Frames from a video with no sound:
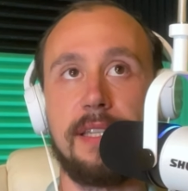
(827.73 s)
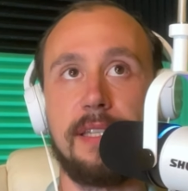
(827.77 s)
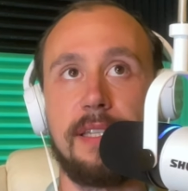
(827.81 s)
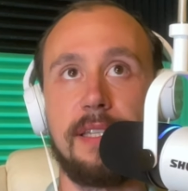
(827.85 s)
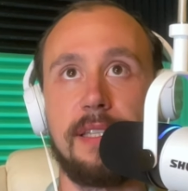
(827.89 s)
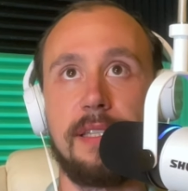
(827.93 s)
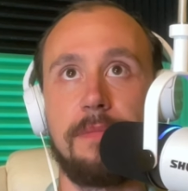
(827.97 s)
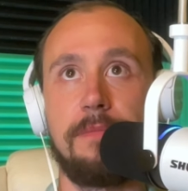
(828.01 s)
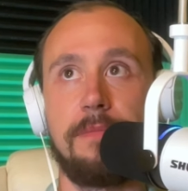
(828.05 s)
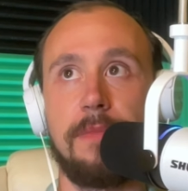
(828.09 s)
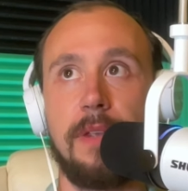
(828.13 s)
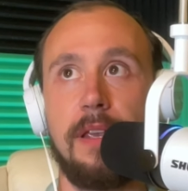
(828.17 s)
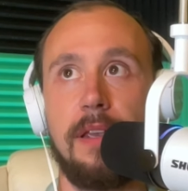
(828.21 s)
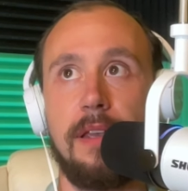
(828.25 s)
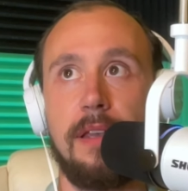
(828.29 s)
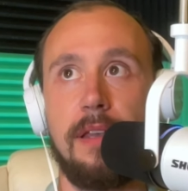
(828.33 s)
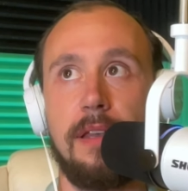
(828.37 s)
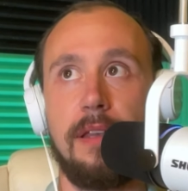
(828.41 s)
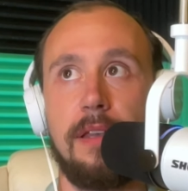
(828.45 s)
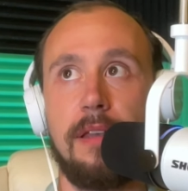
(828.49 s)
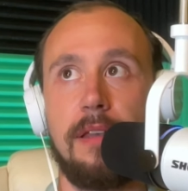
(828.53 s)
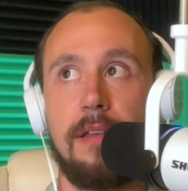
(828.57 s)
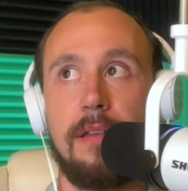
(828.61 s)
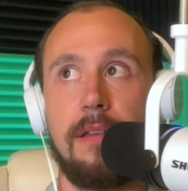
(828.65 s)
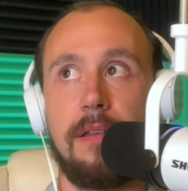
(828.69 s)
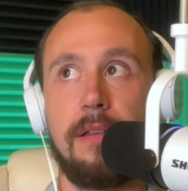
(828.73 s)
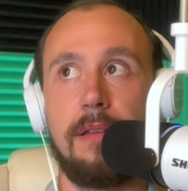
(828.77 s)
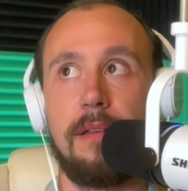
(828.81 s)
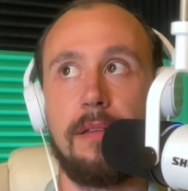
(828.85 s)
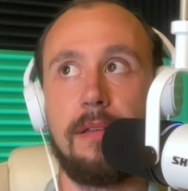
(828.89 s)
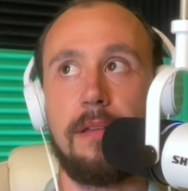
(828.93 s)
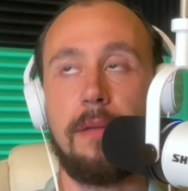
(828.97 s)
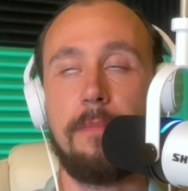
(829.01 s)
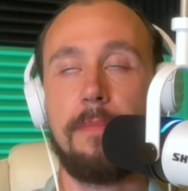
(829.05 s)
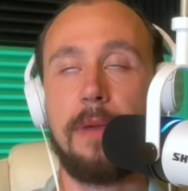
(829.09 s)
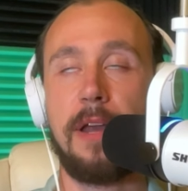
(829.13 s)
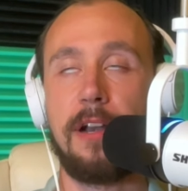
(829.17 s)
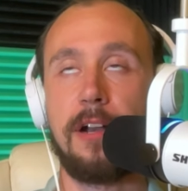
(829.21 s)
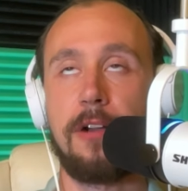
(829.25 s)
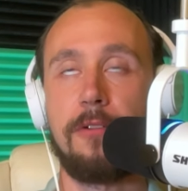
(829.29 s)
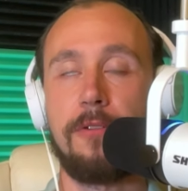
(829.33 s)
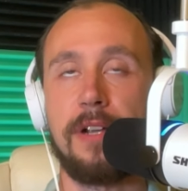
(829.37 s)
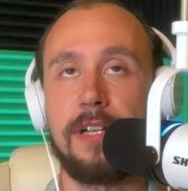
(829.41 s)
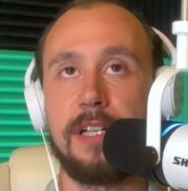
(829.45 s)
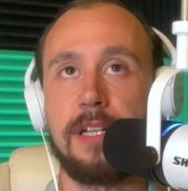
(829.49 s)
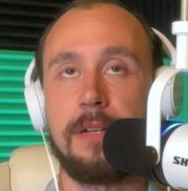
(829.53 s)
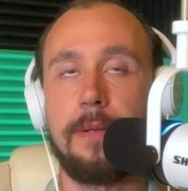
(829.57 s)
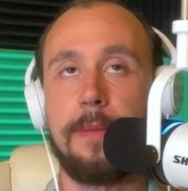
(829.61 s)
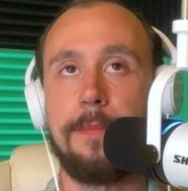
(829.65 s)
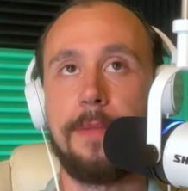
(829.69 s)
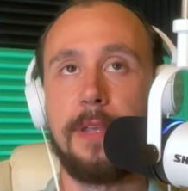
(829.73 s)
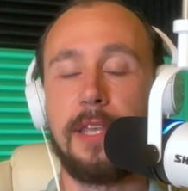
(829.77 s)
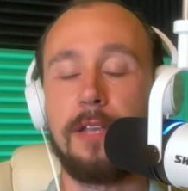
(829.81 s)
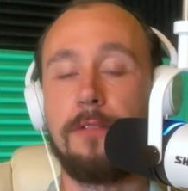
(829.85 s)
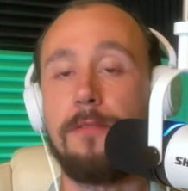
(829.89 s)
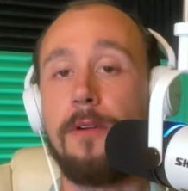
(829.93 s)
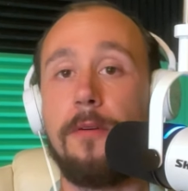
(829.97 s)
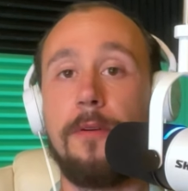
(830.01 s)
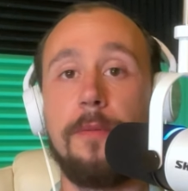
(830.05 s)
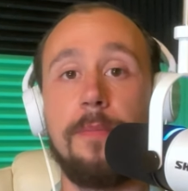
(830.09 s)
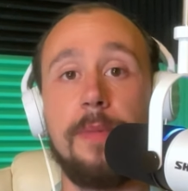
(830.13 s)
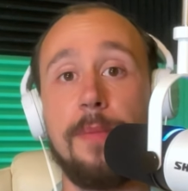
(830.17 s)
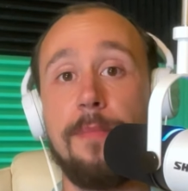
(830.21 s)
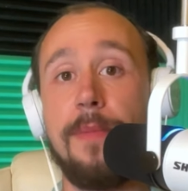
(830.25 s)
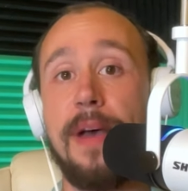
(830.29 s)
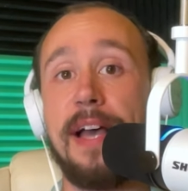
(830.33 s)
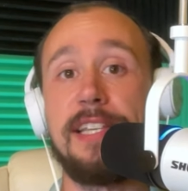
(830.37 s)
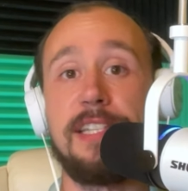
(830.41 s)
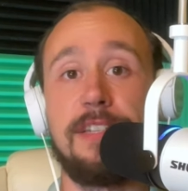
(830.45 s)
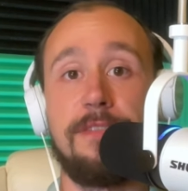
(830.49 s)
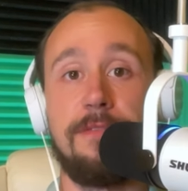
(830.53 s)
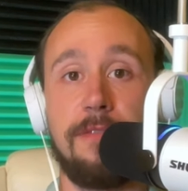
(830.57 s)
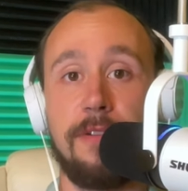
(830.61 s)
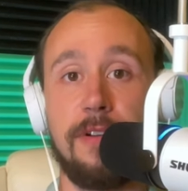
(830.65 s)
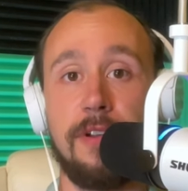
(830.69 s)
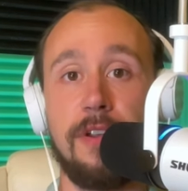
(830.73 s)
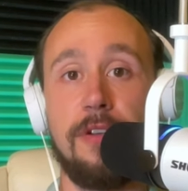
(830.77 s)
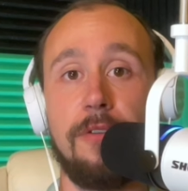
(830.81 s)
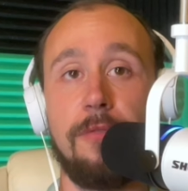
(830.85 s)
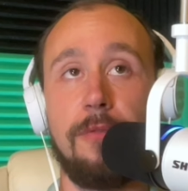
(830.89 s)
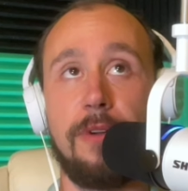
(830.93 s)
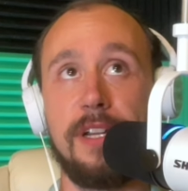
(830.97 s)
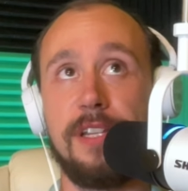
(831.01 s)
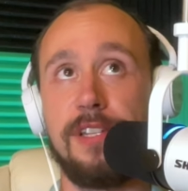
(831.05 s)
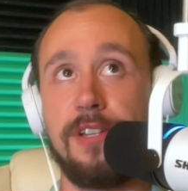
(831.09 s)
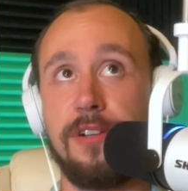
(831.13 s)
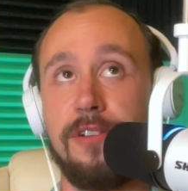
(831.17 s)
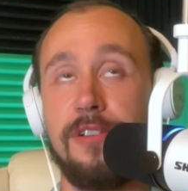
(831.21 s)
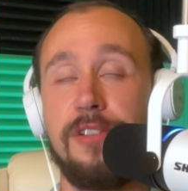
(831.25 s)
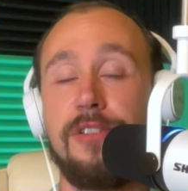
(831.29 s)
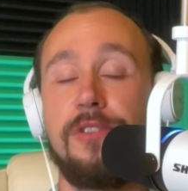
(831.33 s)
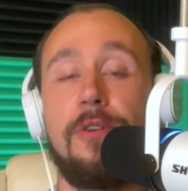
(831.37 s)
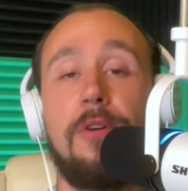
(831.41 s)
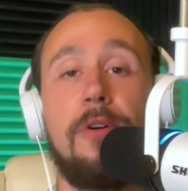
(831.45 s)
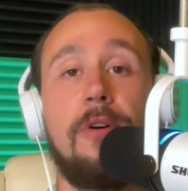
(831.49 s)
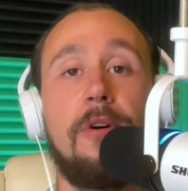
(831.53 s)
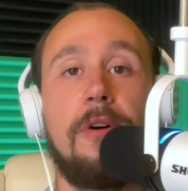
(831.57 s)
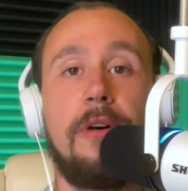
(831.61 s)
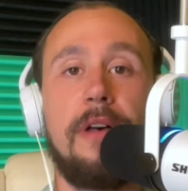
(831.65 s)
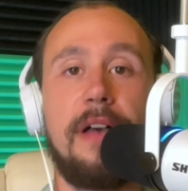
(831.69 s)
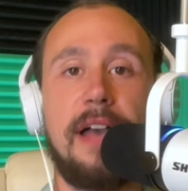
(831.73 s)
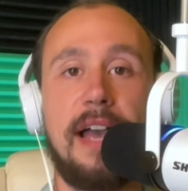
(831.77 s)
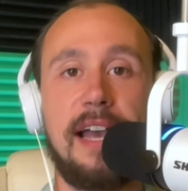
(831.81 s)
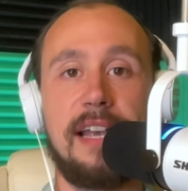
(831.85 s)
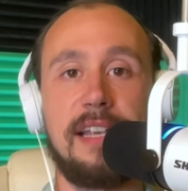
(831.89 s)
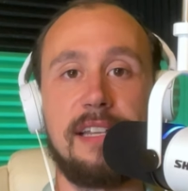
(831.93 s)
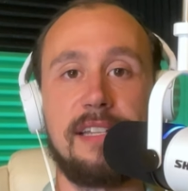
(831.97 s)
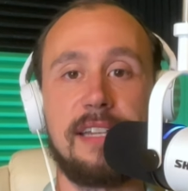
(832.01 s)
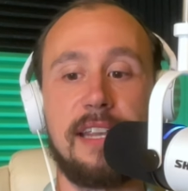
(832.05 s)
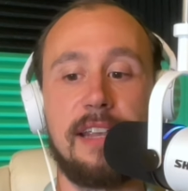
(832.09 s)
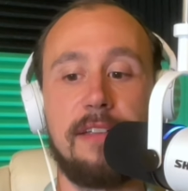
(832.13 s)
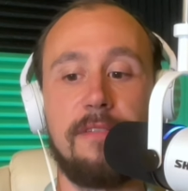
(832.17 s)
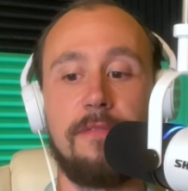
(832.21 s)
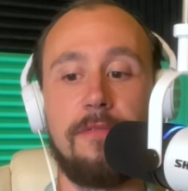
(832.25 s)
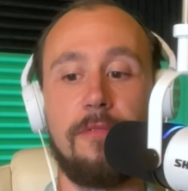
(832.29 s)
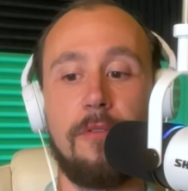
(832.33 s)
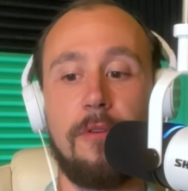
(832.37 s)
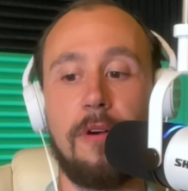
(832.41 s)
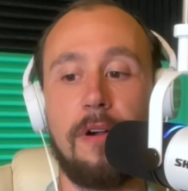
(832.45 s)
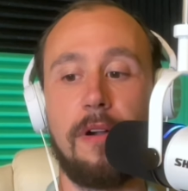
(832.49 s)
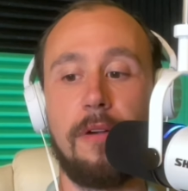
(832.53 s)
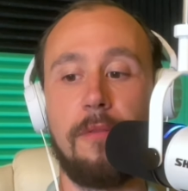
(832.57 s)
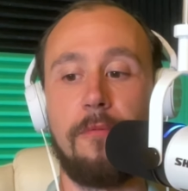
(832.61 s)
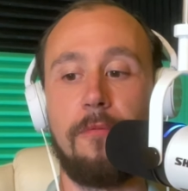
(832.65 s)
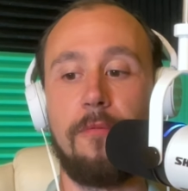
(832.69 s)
It's a better question might be like, what would be best for you? What is your soul asking for?